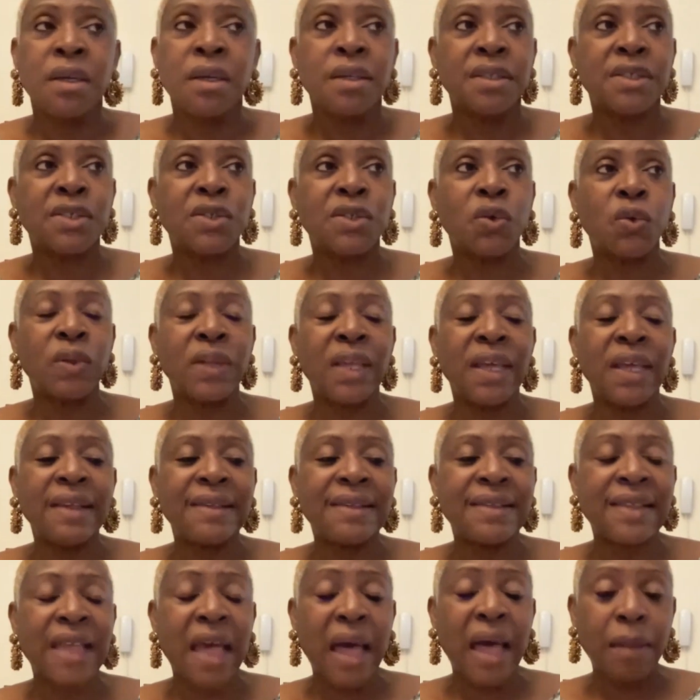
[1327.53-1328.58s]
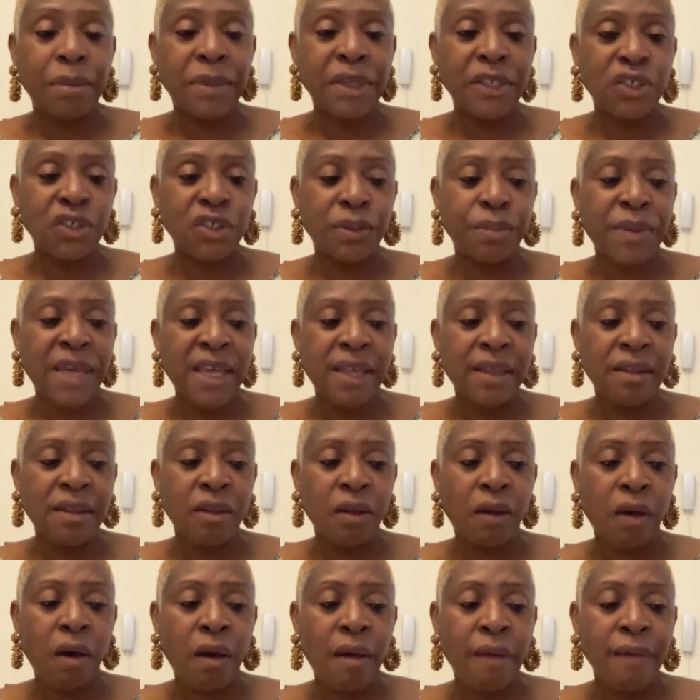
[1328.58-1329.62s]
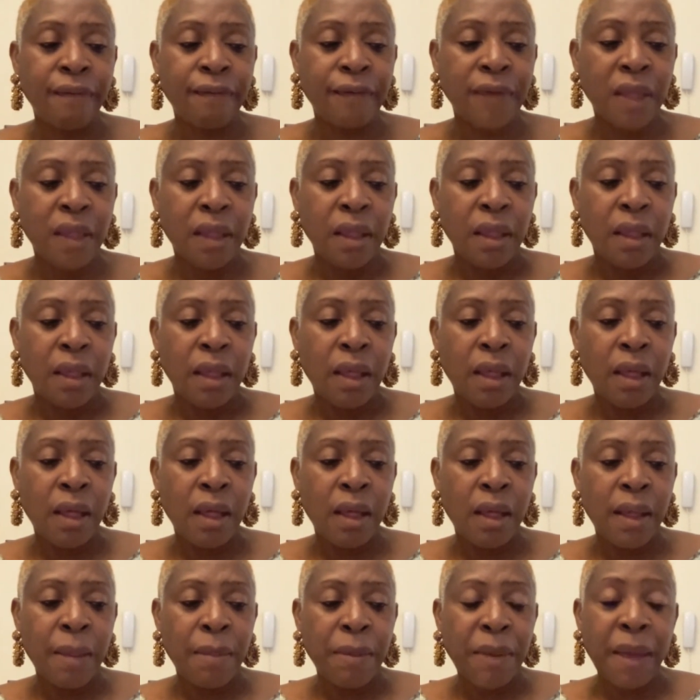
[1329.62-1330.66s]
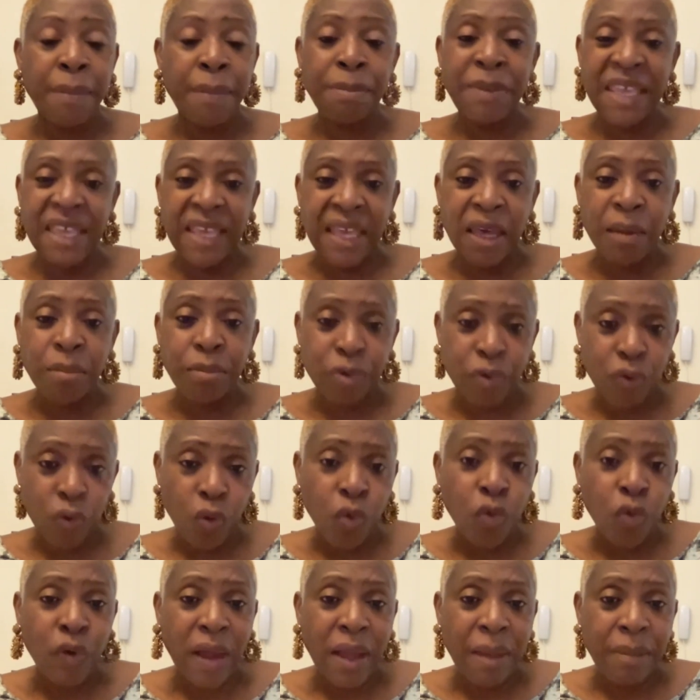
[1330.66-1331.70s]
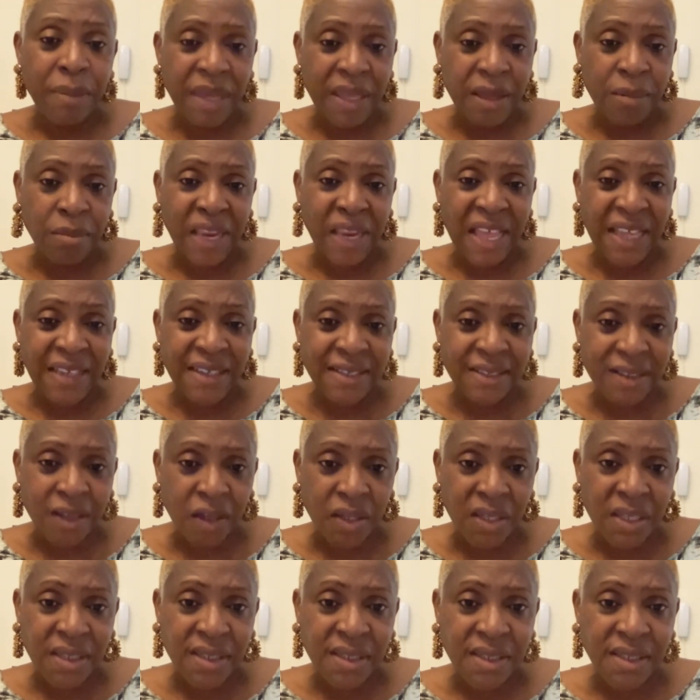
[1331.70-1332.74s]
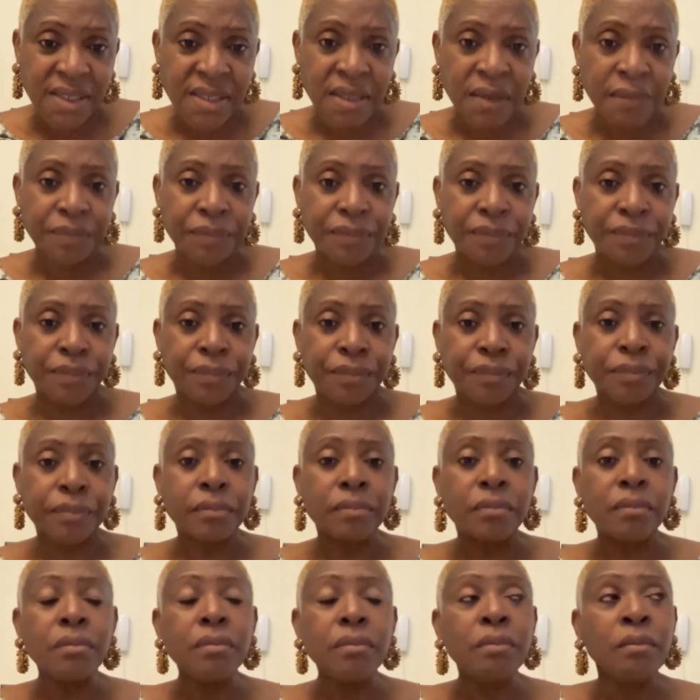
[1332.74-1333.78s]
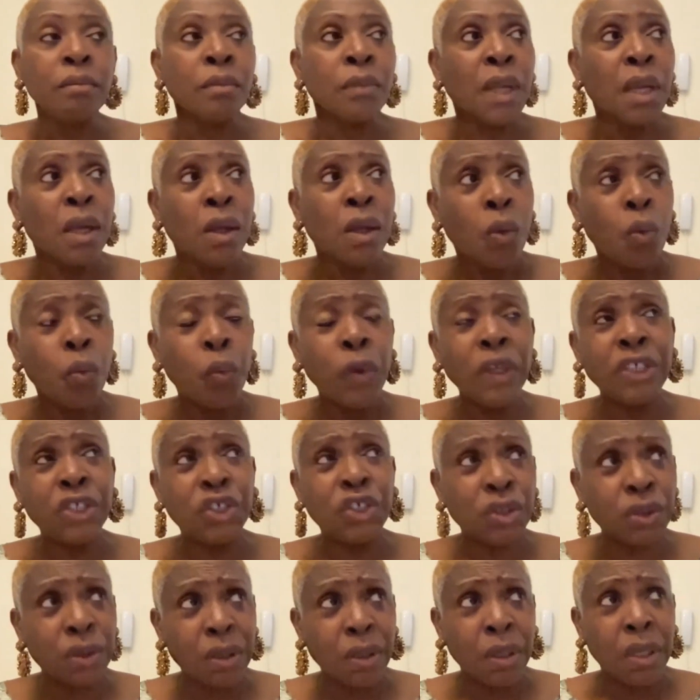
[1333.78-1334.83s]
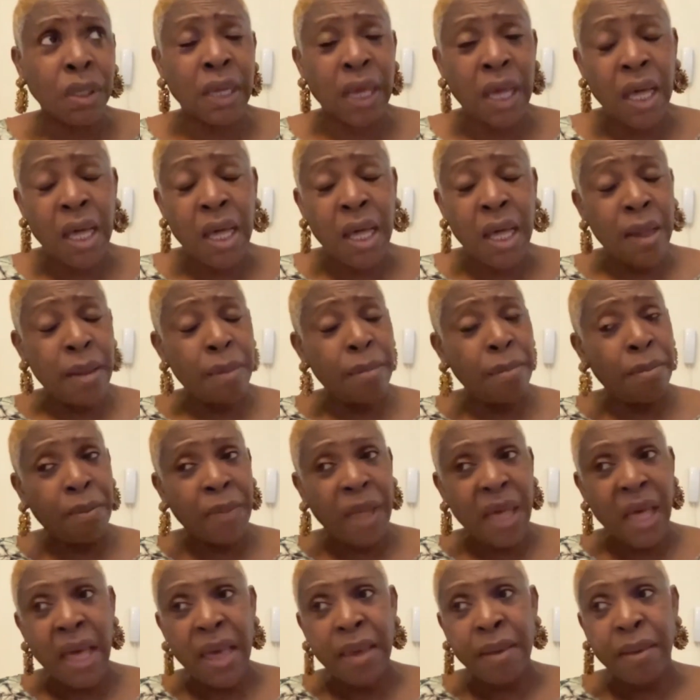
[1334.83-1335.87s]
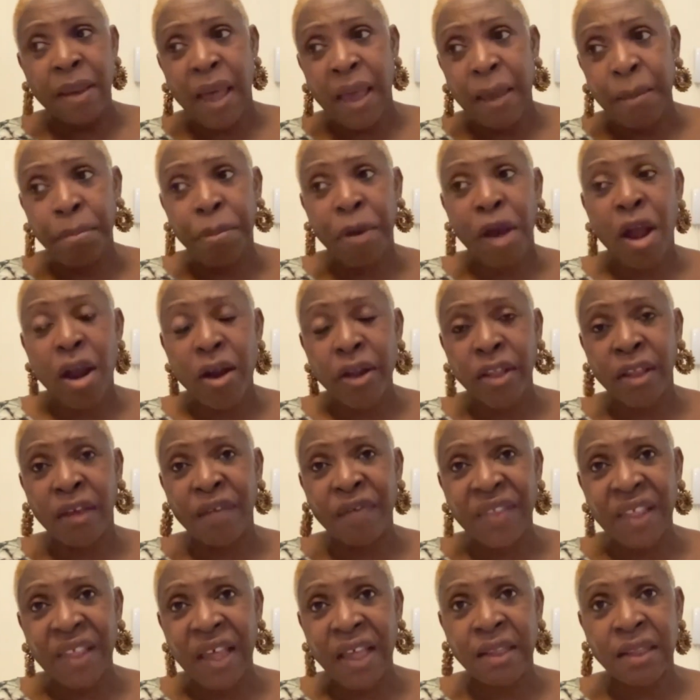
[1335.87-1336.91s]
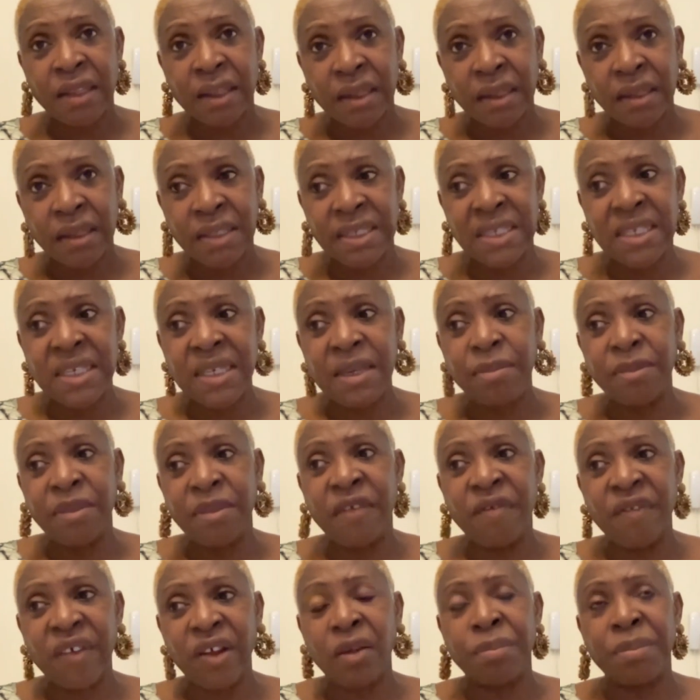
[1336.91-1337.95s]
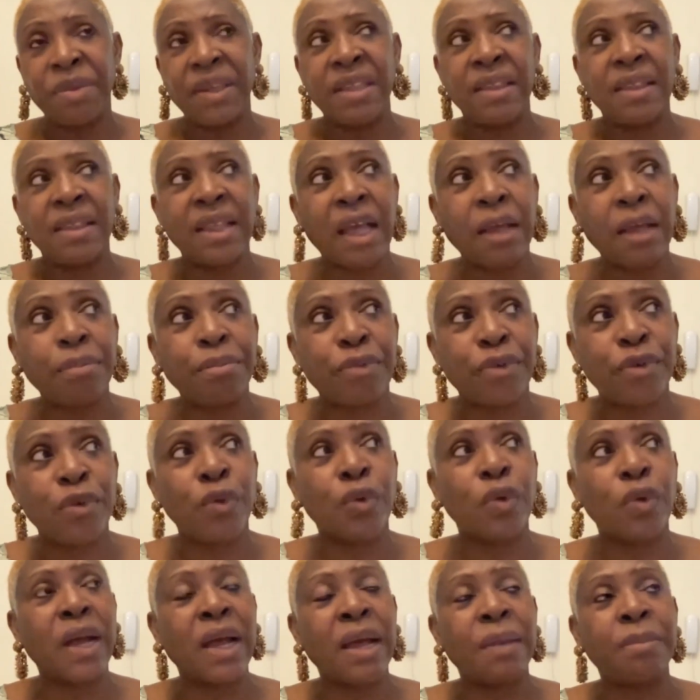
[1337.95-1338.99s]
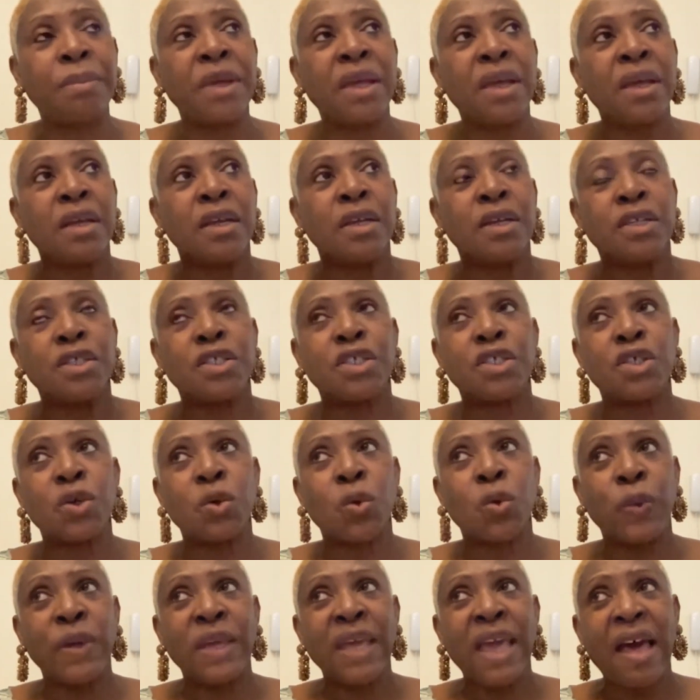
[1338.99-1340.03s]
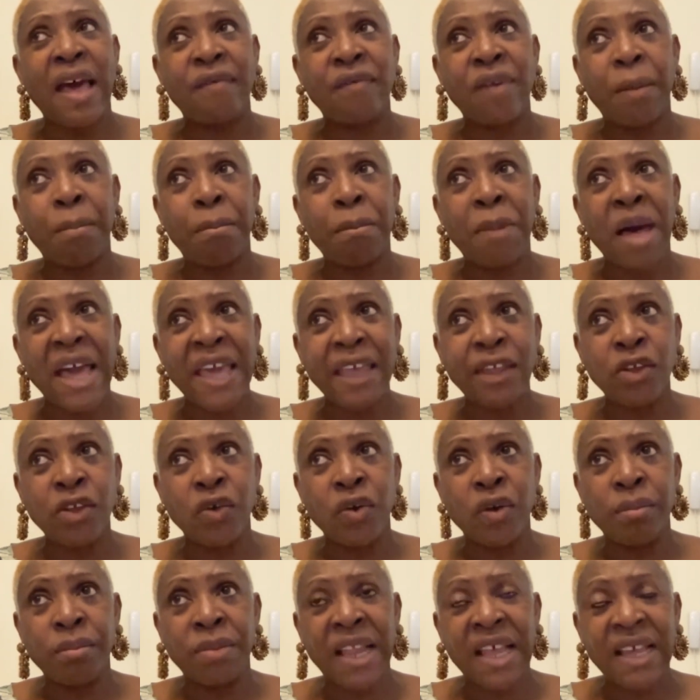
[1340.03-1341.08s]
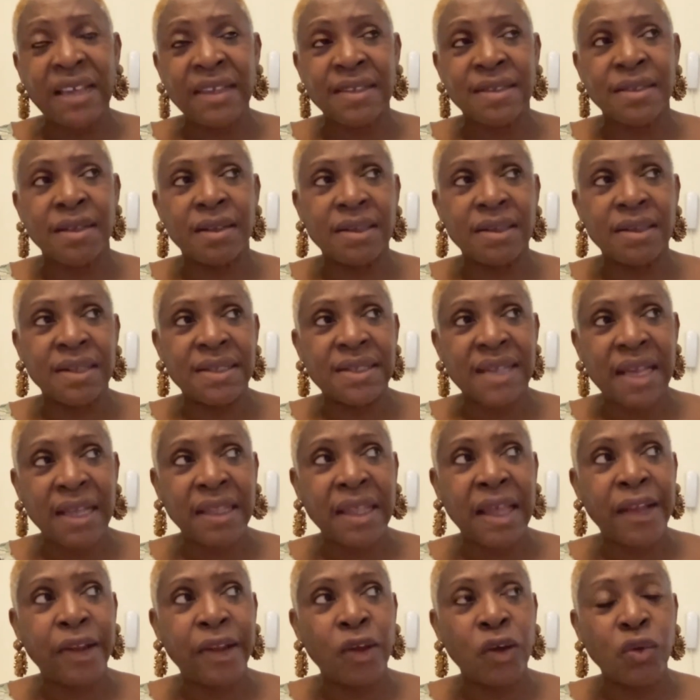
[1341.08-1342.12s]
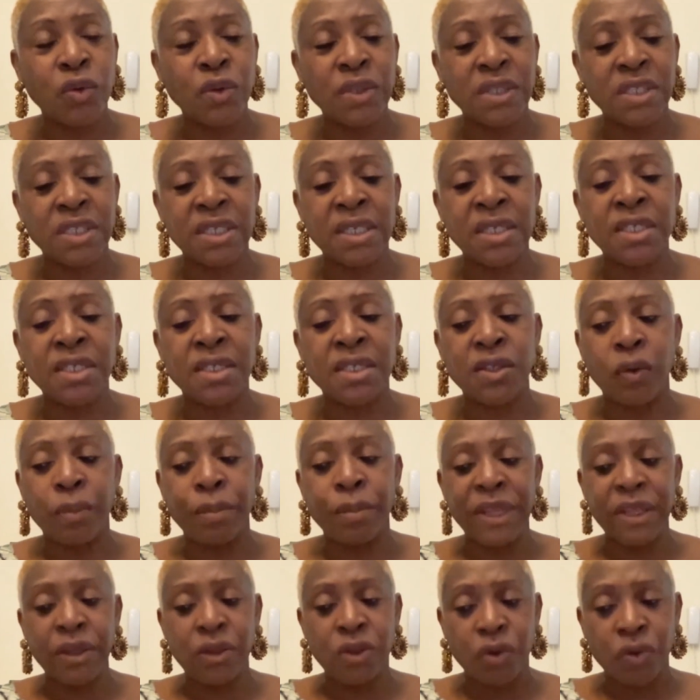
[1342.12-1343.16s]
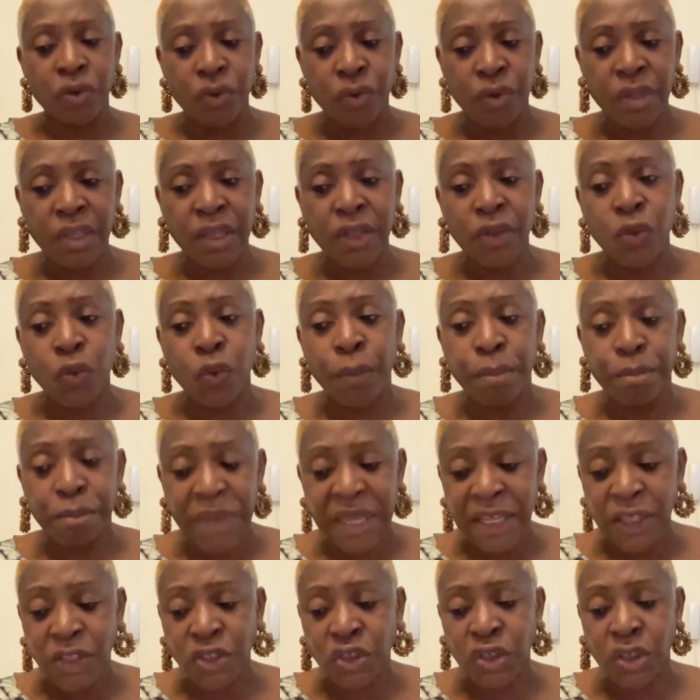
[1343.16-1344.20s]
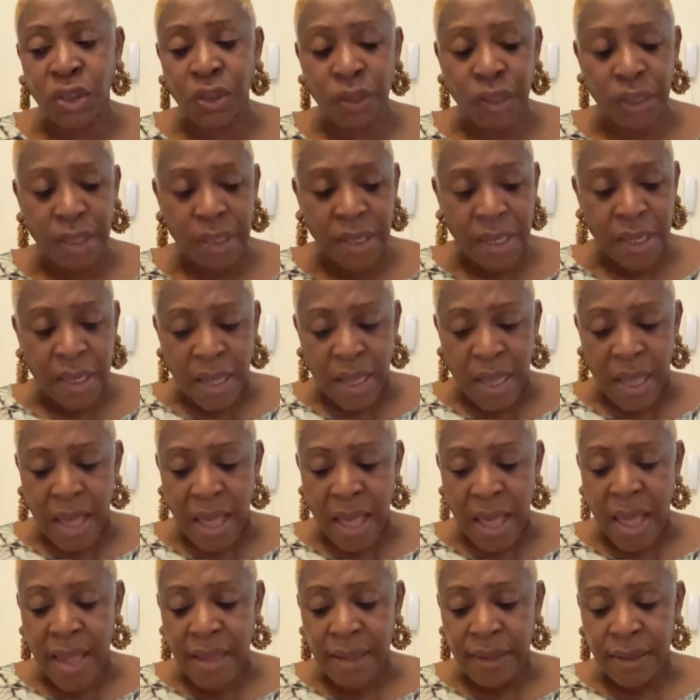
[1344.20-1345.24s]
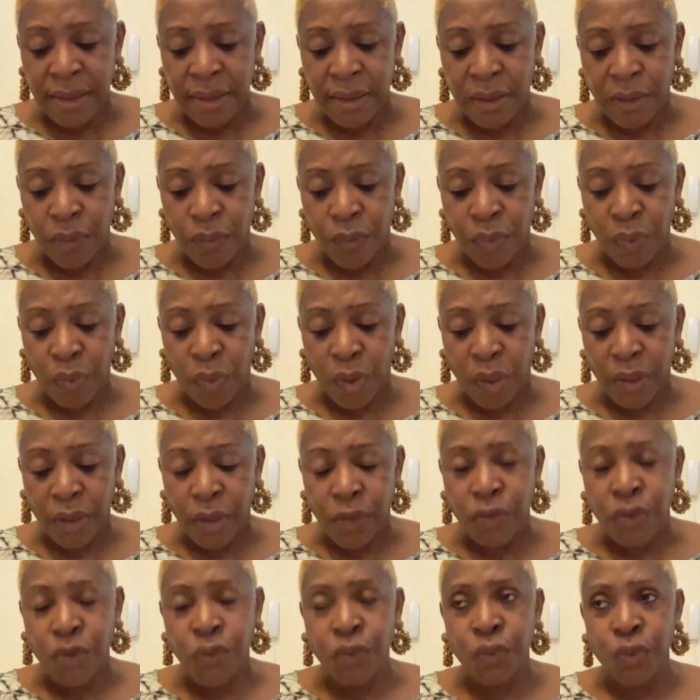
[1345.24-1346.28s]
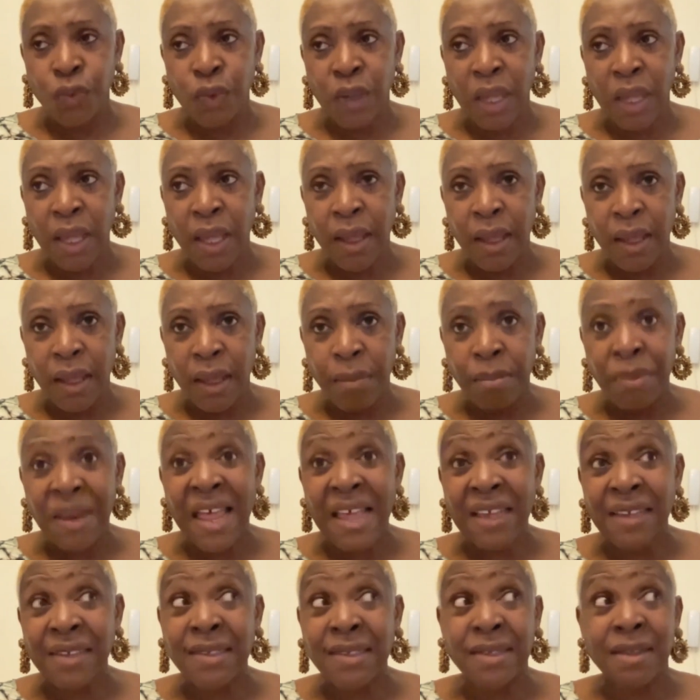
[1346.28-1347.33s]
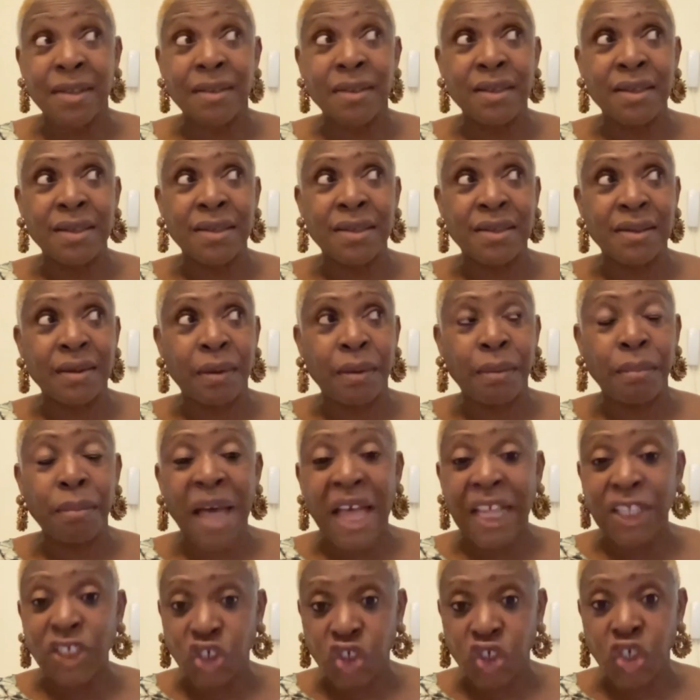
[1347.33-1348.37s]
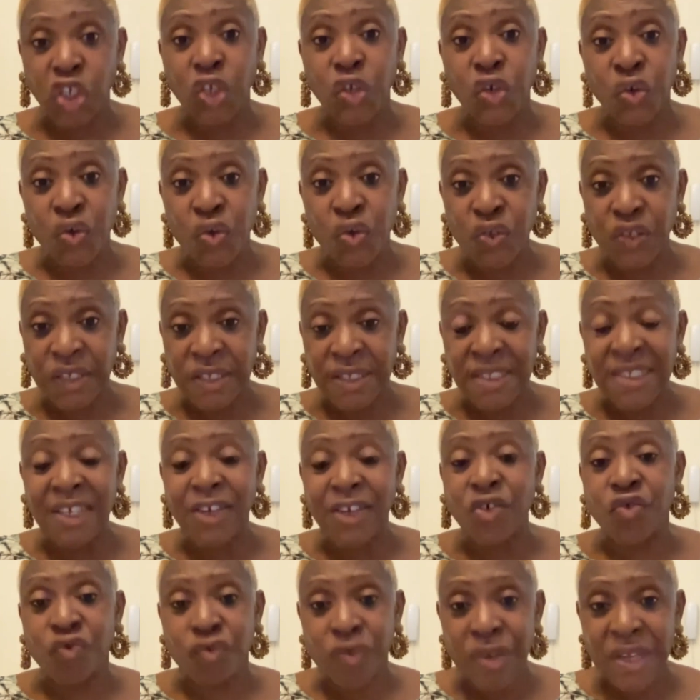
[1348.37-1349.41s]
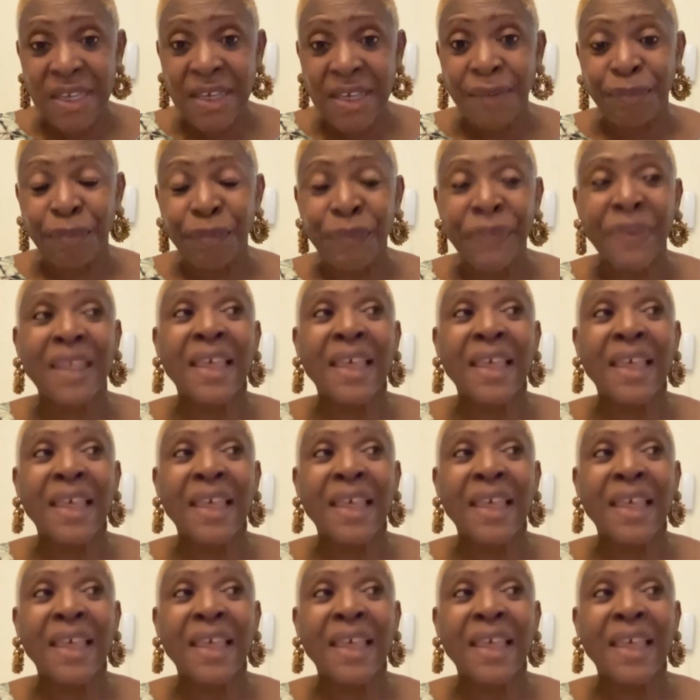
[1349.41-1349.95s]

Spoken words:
so the establishment of a BA program in Black Studies, which I'm part of that team developing that program. So we have a minor in Black Studies at Dalhousie. It's now been turned into a major, and we want to do a Black Studies bachelor's degree,